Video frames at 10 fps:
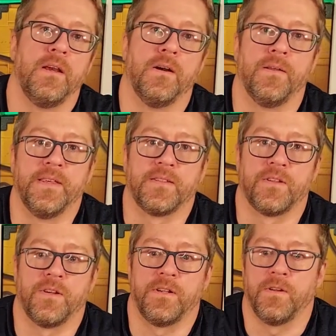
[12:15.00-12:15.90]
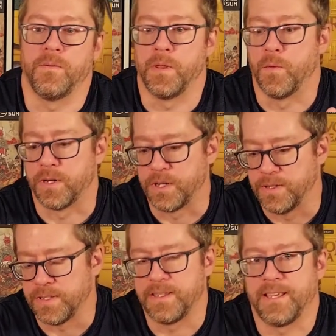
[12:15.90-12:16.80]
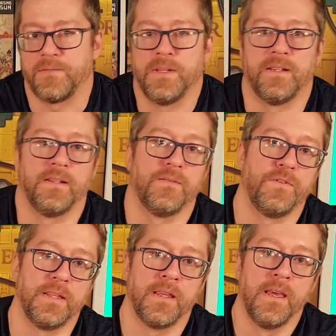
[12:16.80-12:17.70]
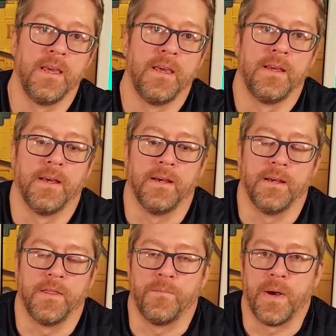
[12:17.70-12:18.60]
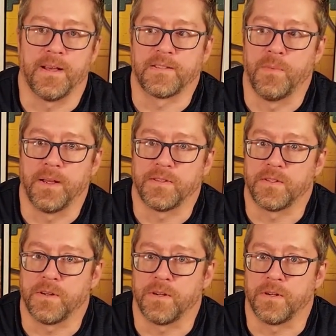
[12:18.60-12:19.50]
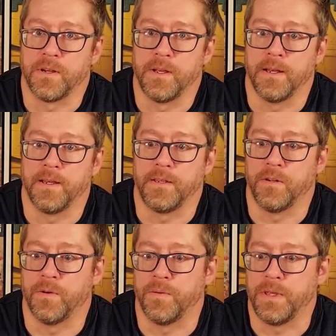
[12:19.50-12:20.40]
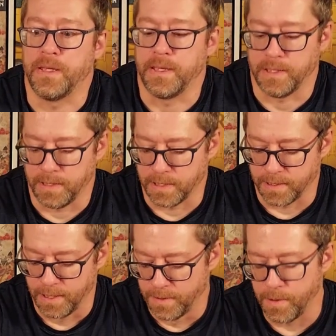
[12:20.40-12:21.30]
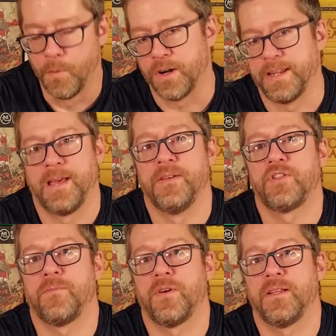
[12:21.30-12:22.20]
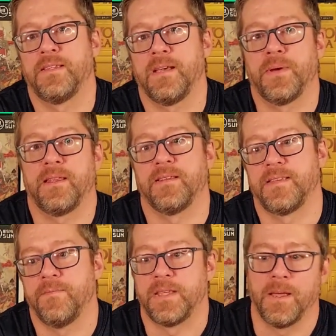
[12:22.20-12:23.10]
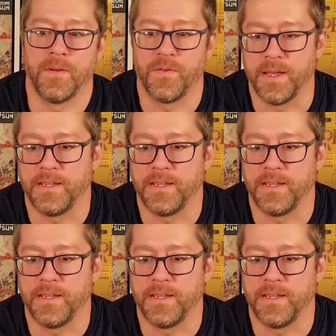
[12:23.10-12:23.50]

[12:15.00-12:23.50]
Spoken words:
on this turn? The more turns it takes me to defeat the boss monster, the more damage I'm going to take. But at the same time, if